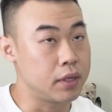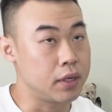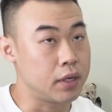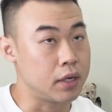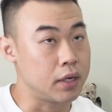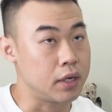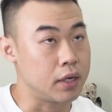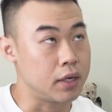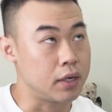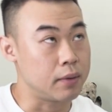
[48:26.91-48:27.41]

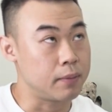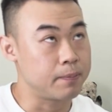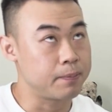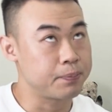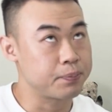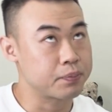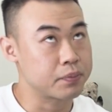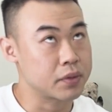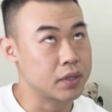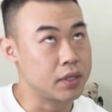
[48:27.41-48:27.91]
I
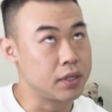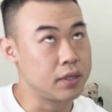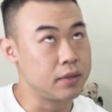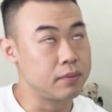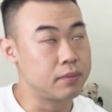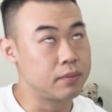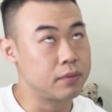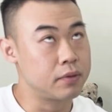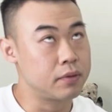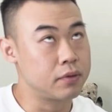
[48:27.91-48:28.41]

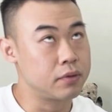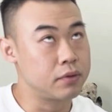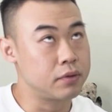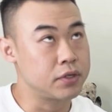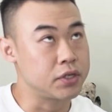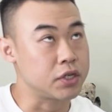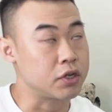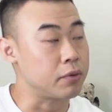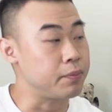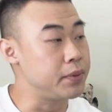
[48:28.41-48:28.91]
think
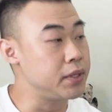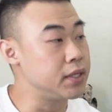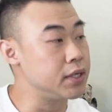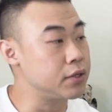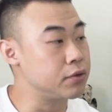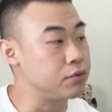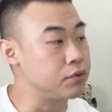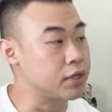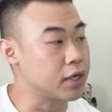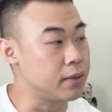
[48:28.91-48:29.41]
she
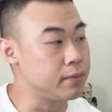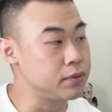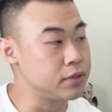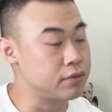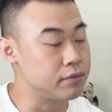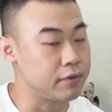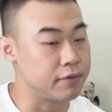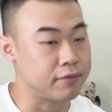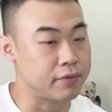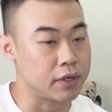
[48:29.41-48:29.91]
competed 2
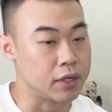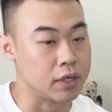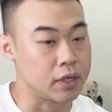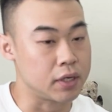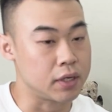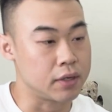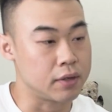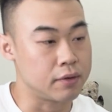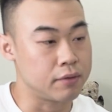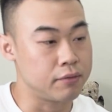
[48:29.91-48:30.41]
times with
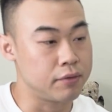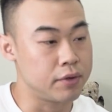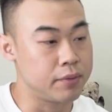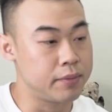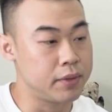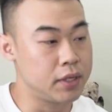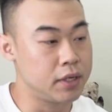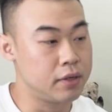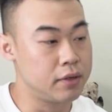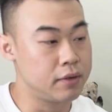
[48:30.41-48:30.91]

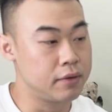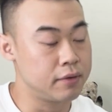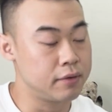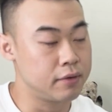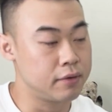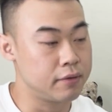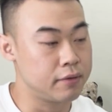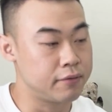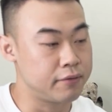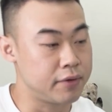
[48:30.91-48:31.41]
women
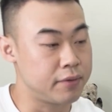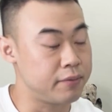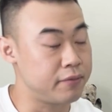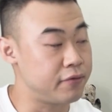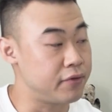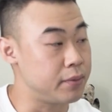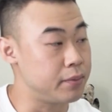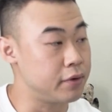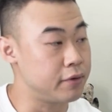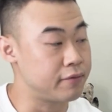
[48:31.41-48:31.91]

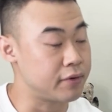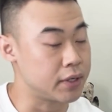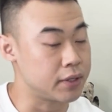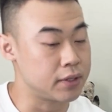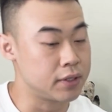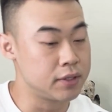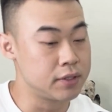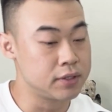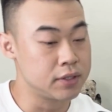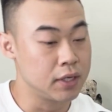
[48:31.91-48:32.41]
female
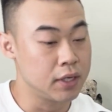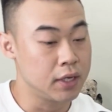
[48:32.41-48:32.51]
fighters.